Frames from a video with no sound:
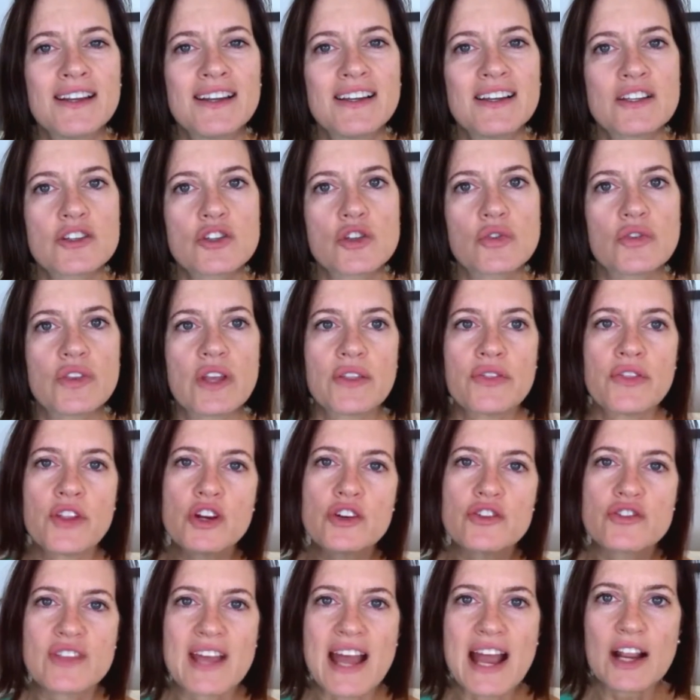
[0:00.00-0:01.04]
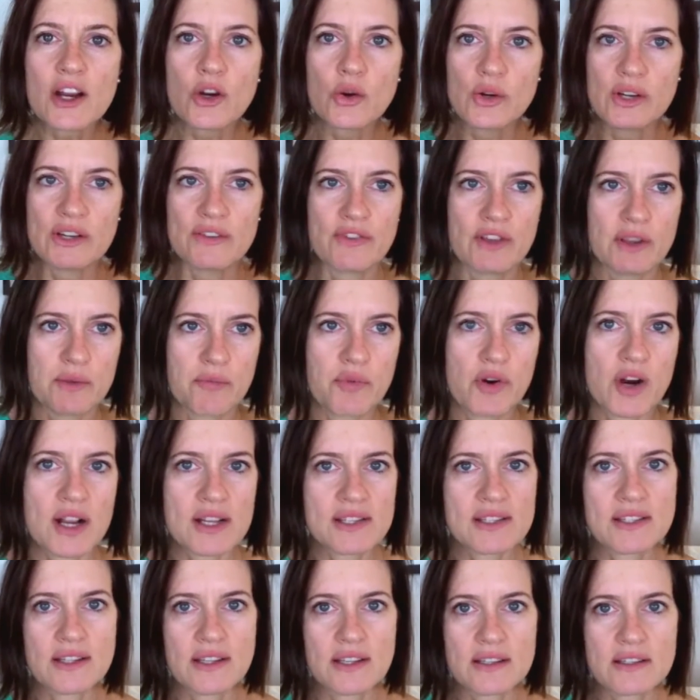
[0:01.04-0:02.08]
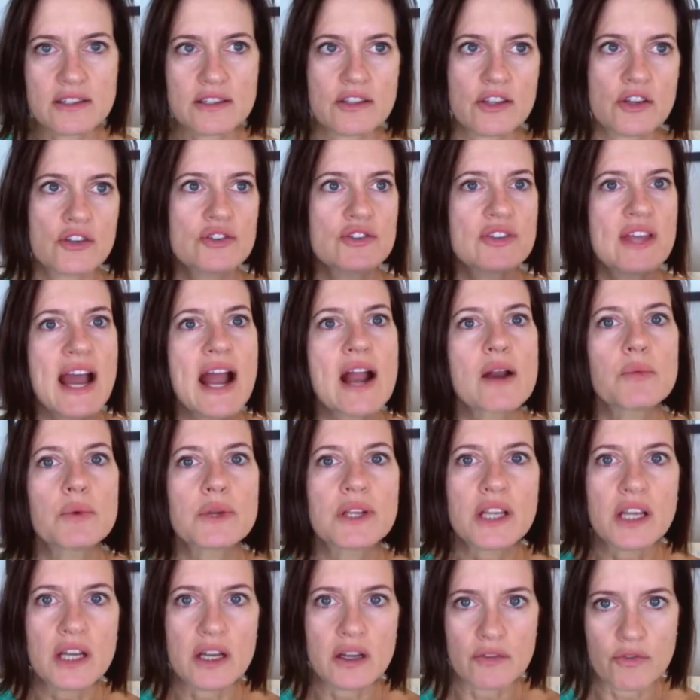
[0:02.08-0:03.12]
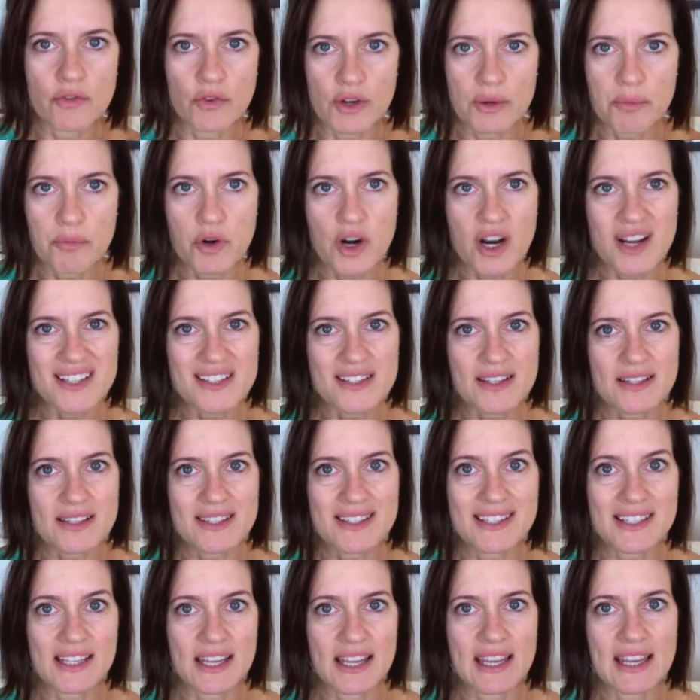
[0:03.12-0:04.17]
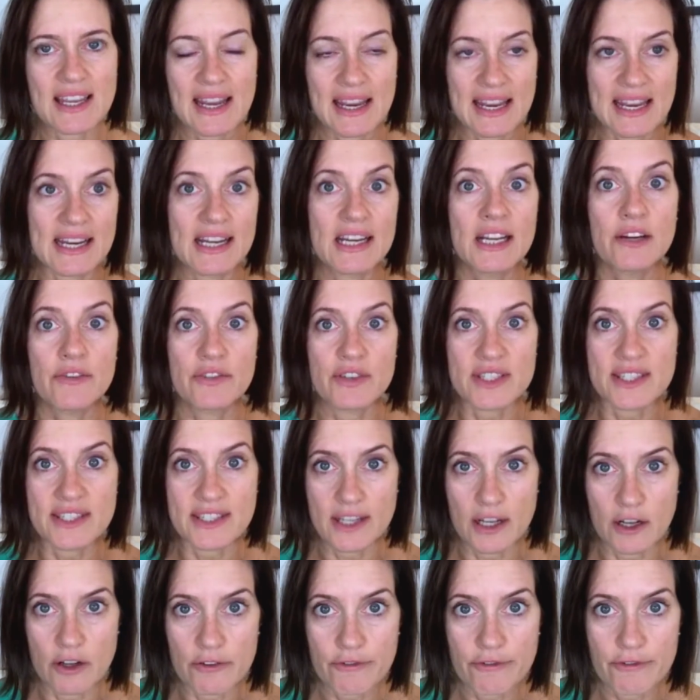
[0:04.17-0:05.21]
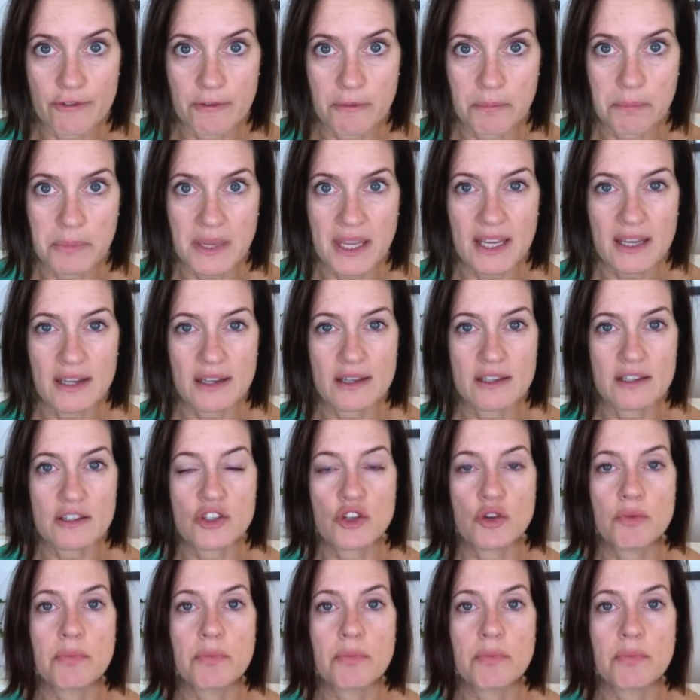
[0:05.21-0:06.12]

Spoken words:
So then there's that grieving process. There's that recovery process in and of itself, because your